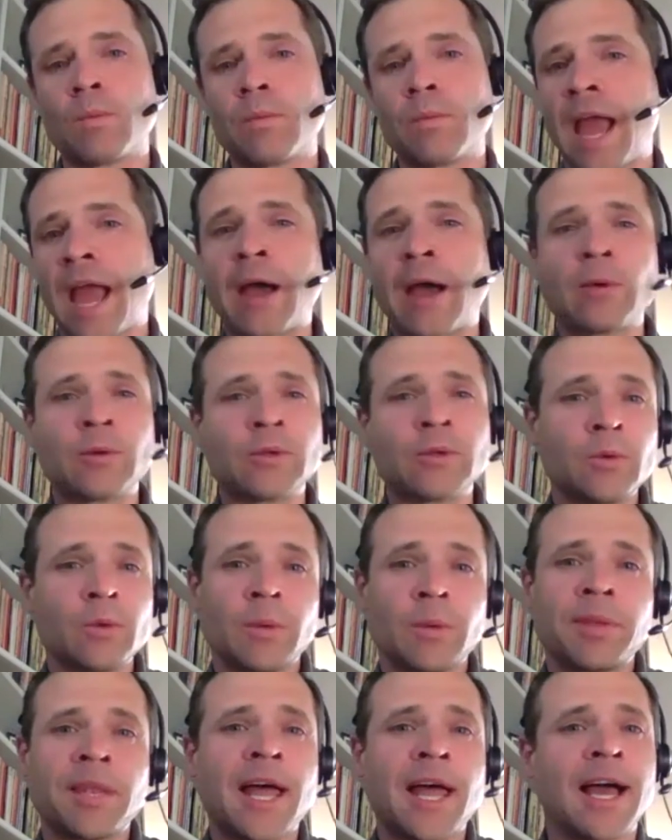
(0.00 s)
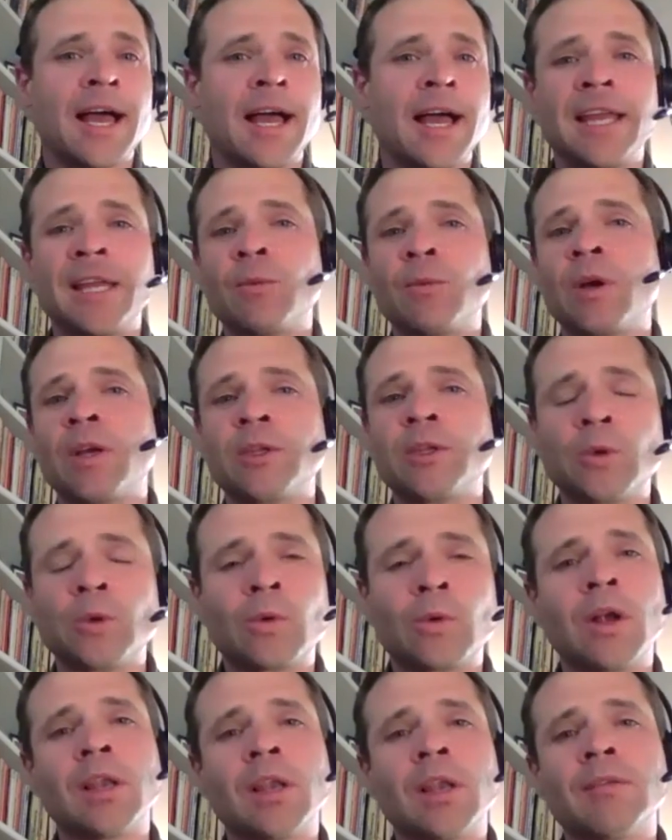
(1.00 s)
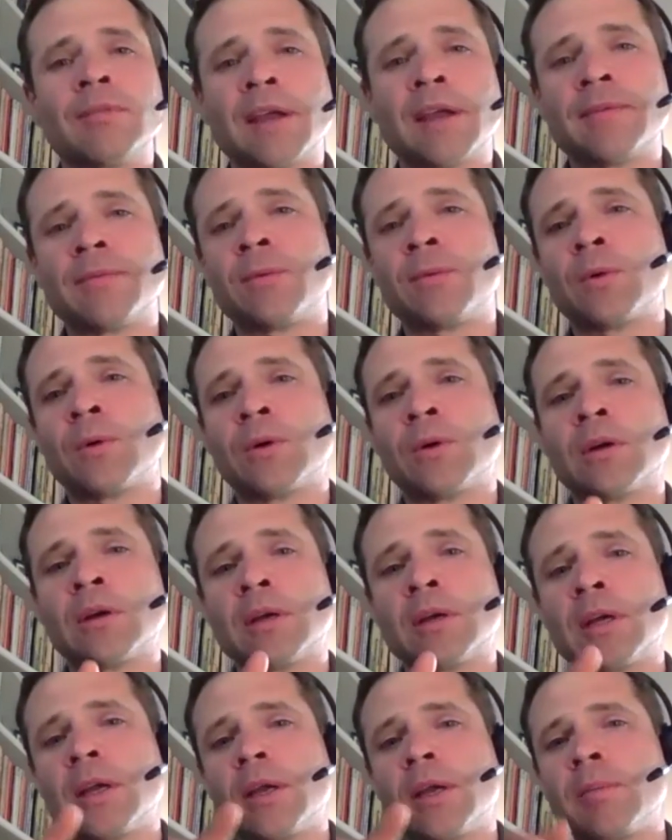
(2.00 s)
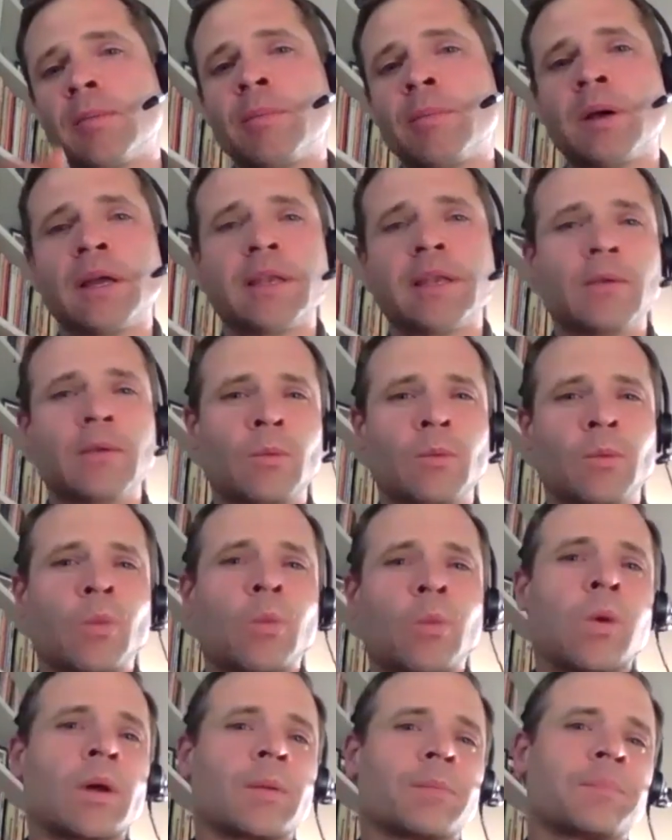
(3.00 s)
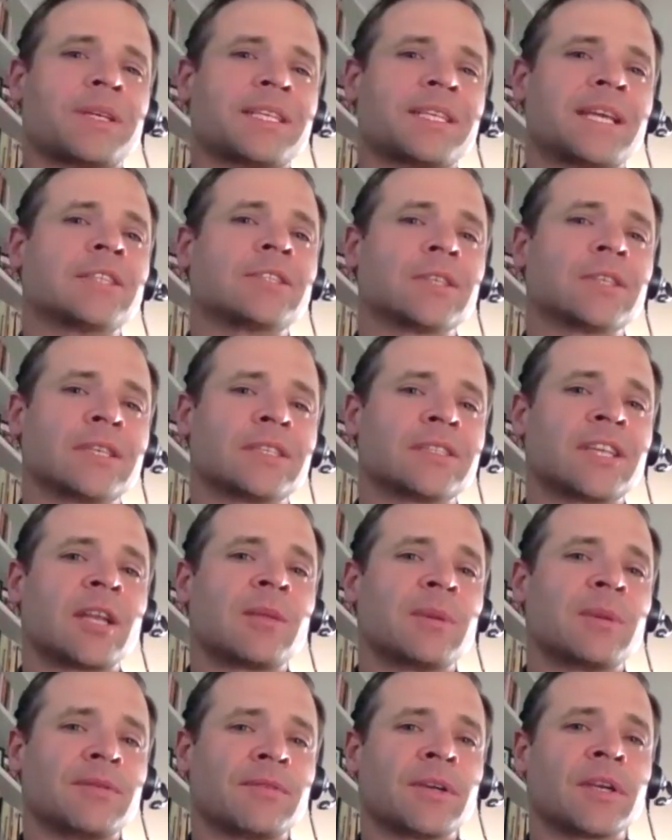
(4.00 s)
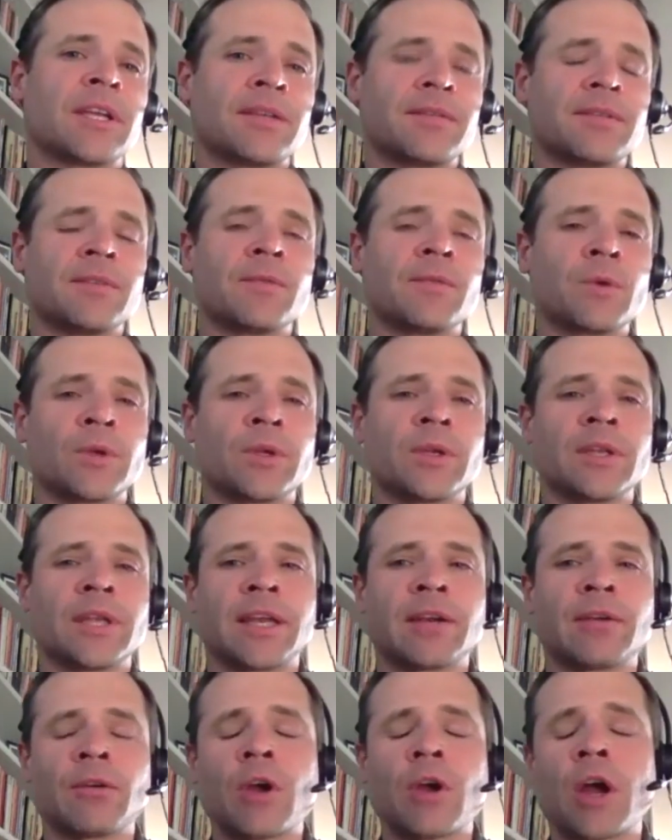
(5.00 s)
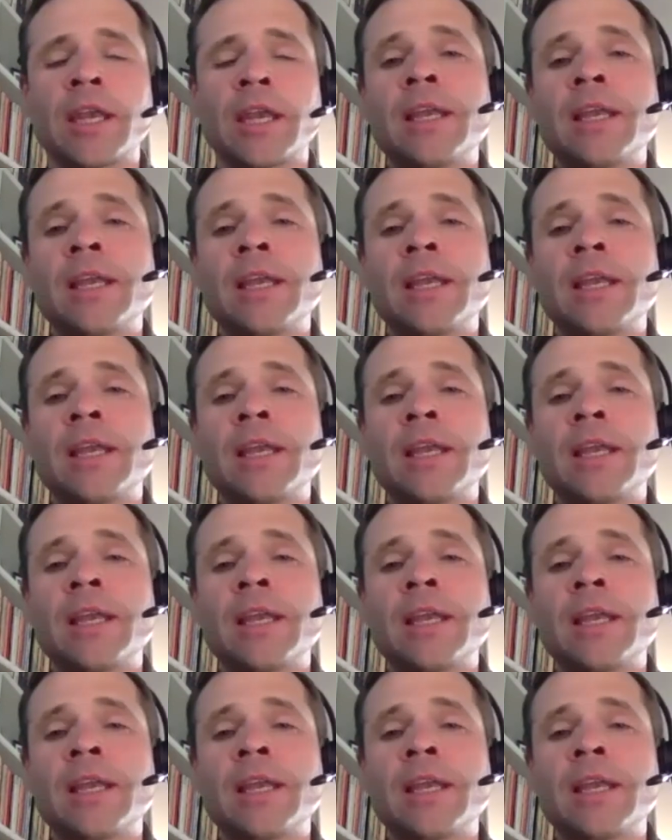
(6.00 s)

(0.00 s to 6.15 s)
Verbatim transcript: how you apply what you qualify for but what potentially is going to be forgiven for you later on